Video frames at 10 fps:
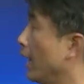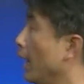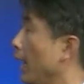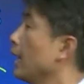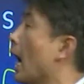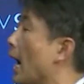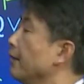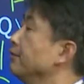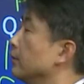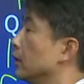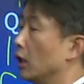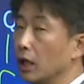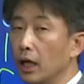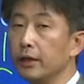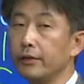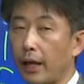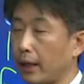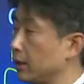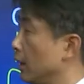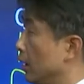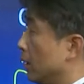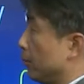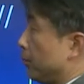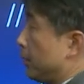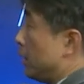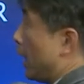And I've learned that P